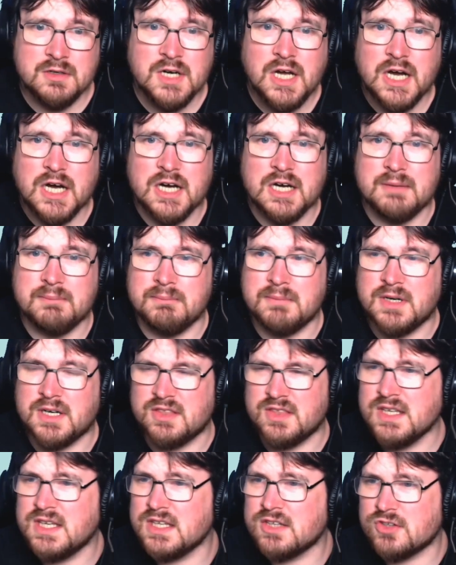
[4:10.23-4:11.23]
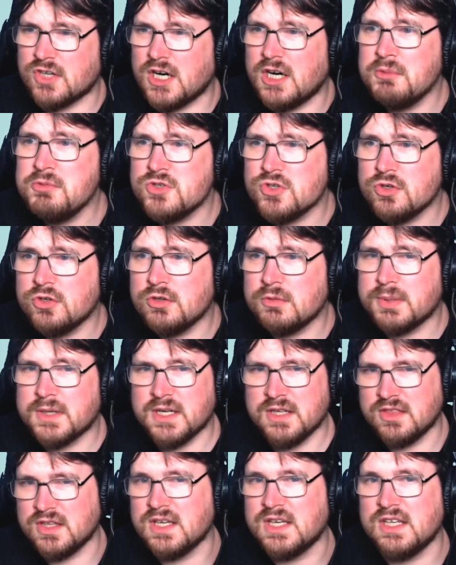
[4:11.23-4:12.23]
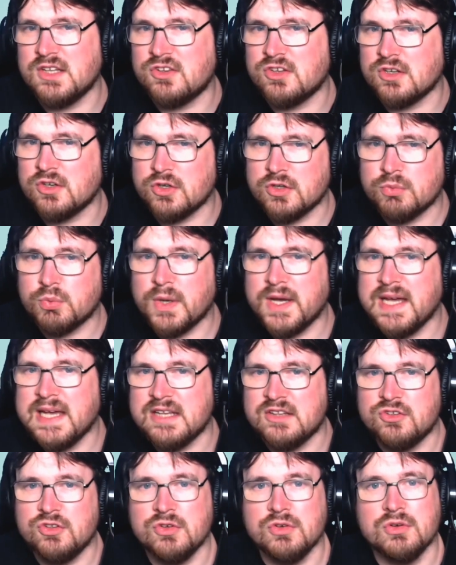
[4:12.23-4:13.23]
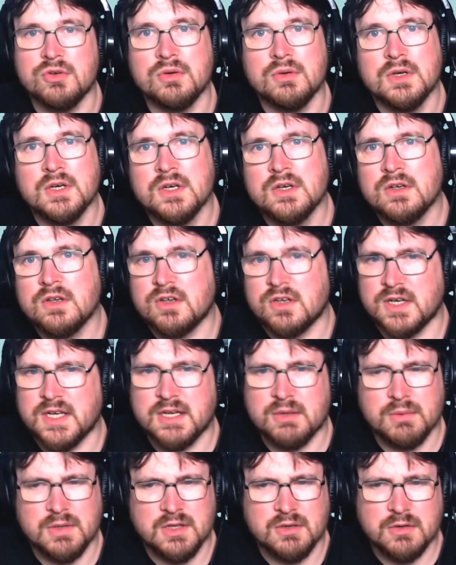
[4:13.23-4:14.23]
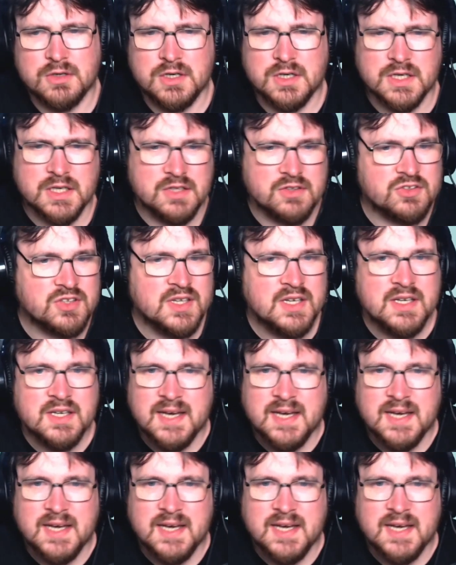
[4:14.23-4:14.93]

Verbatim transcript: Um, I think it's optional, but I think it's a good way to connect with your audience.